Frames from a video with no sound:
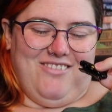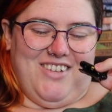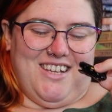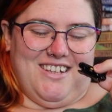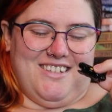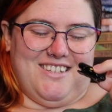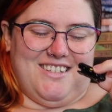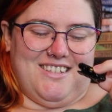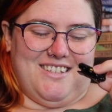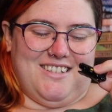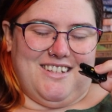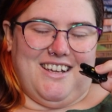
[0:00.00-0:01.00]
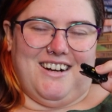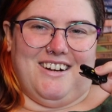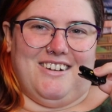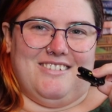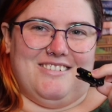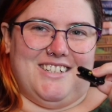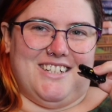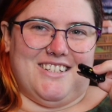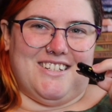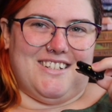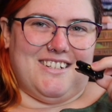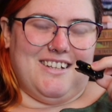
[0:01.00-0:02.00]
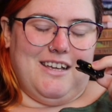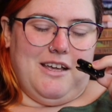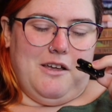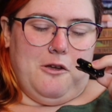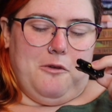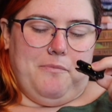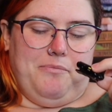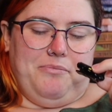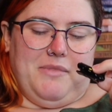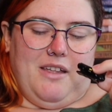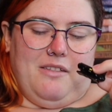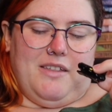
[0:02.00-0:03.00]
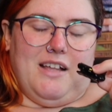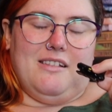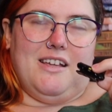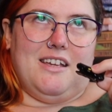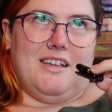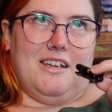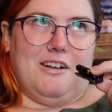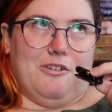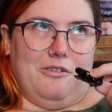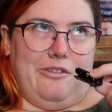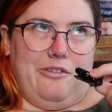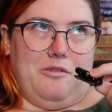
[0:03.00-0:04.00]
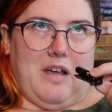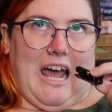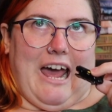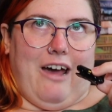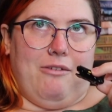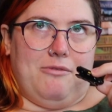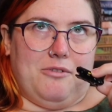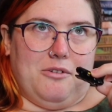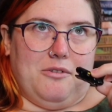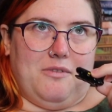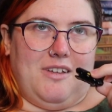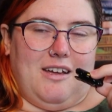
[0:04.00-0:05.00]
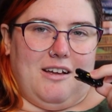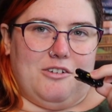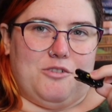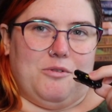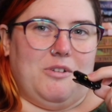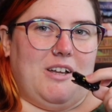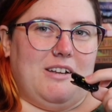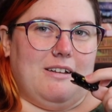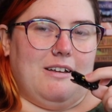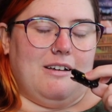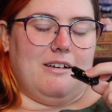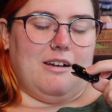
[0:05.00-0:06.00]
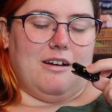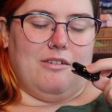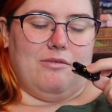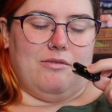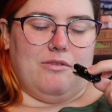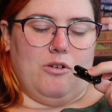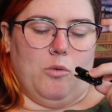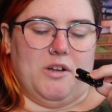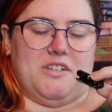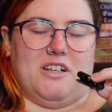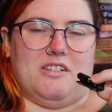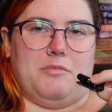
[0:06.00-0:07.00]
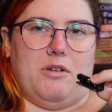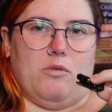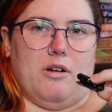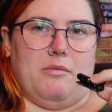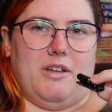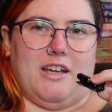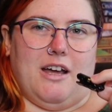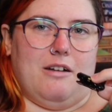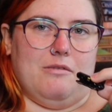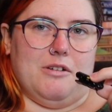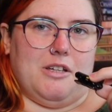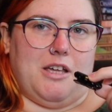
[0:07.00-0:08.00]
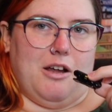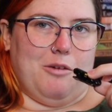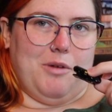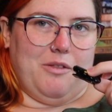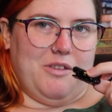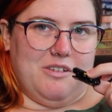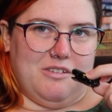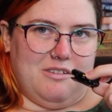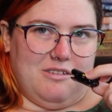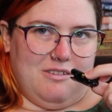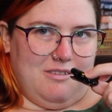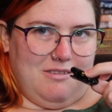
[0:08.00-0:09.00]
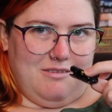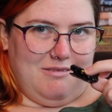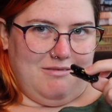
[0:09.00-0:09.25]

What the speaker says: Because, I don't know, it just... that, like, interlude after the actual ending kind of always gets me where I'm like, I don't really care about this.